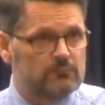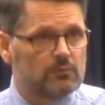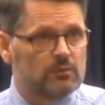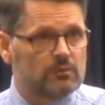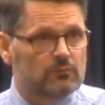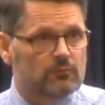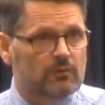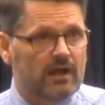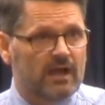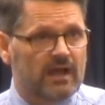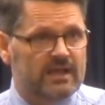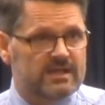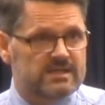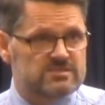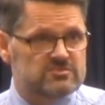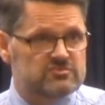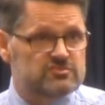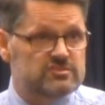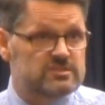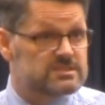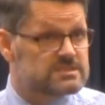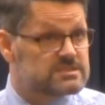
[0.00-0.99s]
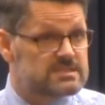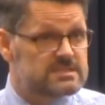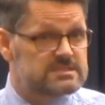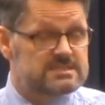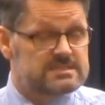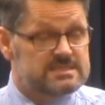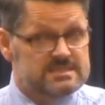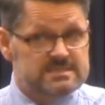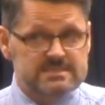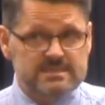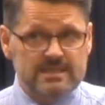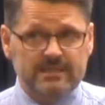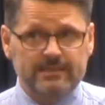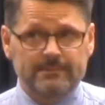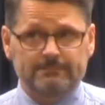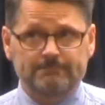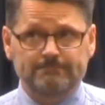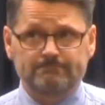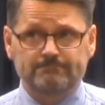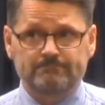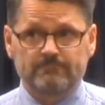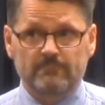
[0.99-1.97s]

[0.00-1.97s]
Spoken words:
will rise, just as he said.